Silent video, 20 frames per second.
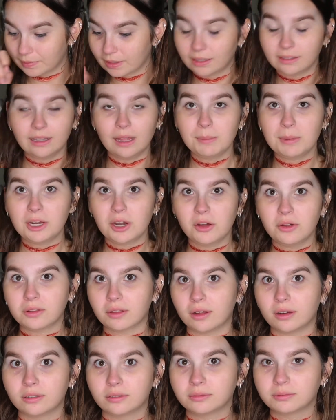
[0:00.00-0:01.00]
Let me know
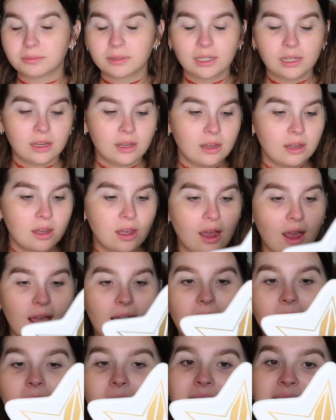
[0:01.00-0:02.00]

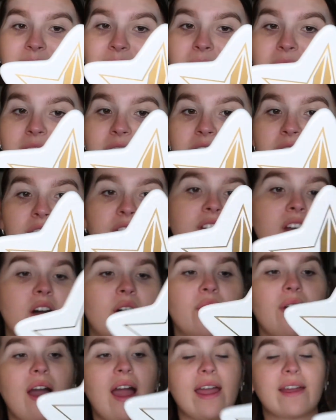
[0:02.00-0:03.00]
though.
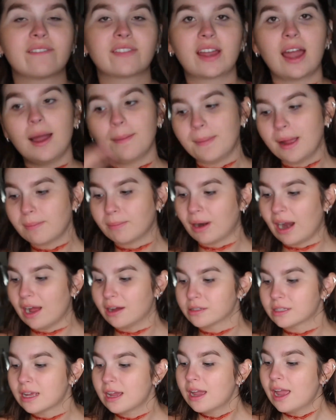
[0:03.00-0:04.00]
So I have cut my
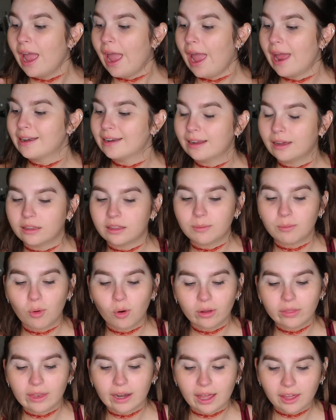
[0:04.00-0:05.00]
brows, and the
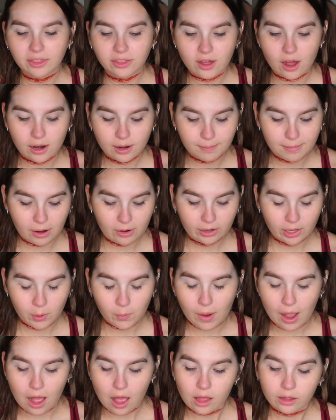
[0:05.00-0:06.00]
more that I thought about it
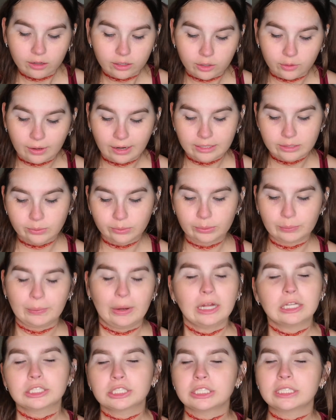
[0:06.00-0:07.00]
while you guys were
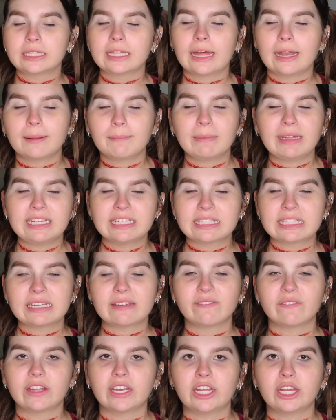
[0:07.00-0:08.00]
watching that
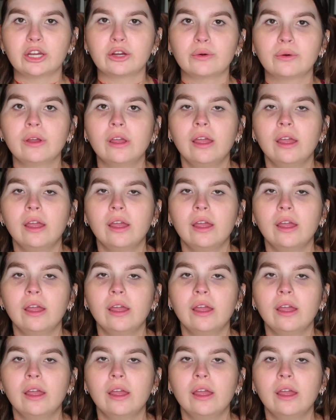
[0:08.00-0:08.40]
amazing video,